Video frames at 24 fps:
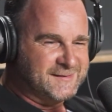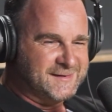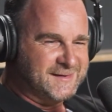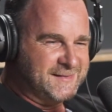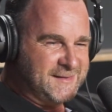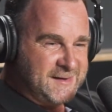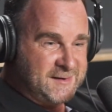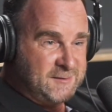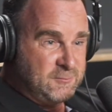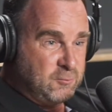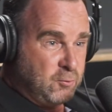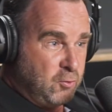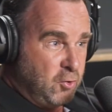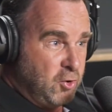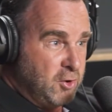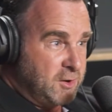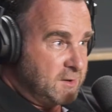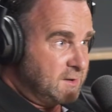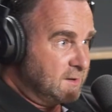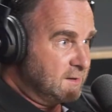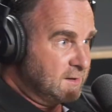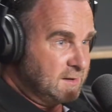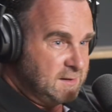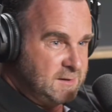And then yeah. I'm
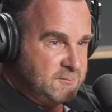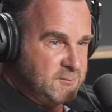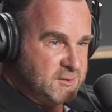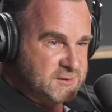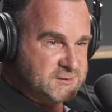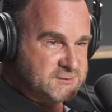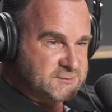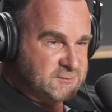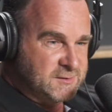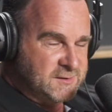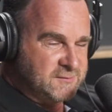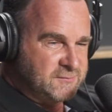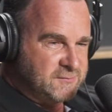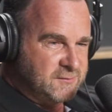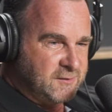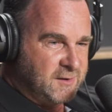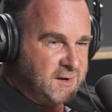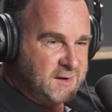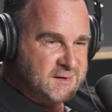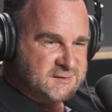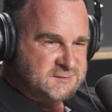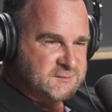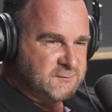working at Le Mans 24 Hours.